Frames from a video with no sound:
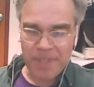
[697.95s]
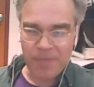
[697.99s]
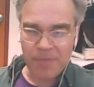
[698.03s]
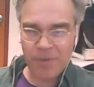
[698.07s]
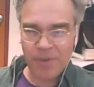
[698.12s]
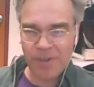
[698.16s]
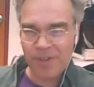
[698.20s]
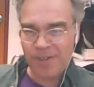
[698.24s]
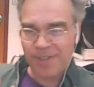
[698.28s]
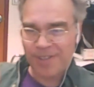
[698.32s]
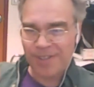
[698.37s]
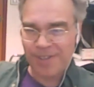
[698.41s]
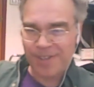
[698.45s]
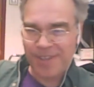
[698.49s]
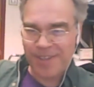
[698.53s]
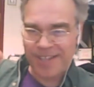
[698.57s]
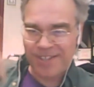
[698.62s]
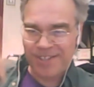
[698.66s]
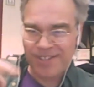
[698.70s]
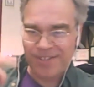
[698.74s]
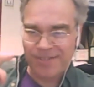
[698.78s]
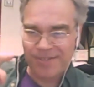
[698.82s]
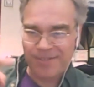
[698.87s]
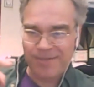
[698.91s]
one of those little
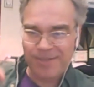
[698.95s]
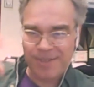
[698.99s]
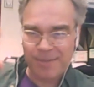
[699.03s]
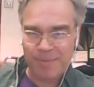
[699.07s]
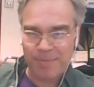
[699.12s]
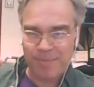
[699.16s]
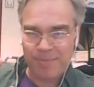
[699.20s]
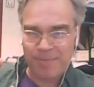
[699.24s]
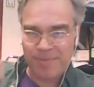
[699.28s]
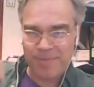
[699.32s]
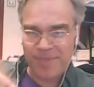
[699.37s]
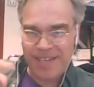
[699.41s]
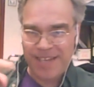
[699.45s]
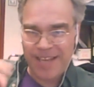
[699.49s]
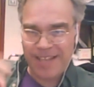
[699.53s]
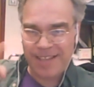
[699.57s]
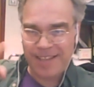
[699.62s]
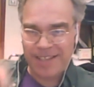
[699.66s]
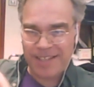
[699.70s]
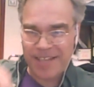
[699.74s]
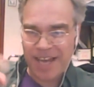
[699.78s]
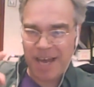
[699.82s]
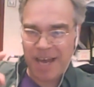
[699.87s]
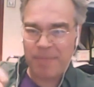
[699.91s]
things you you hit
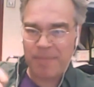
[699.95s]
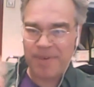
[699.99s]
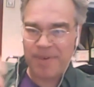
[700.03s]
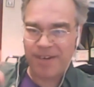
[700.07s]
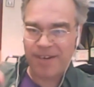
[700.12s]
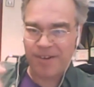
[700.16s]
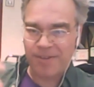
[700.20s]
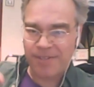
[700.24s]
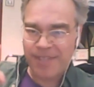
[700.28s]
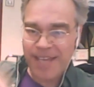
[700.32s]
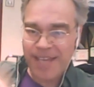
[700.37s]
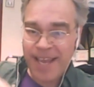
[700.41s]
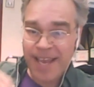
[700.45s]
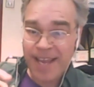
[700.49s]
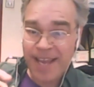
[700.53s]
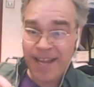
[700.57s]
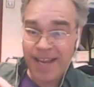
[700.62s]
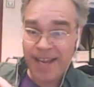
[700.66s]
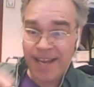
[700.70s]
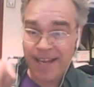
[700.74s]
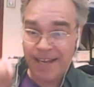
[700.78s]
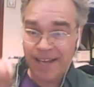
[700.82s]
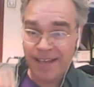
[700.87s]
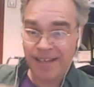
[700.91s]
the top and it goes
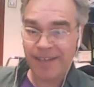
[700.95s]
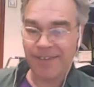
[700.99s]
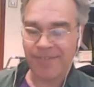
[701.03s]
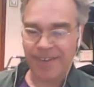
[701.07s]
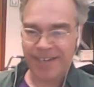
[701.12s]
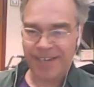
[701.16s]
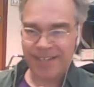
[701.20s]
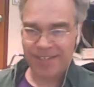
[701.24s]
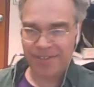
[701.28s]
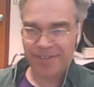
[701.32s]
ding, right?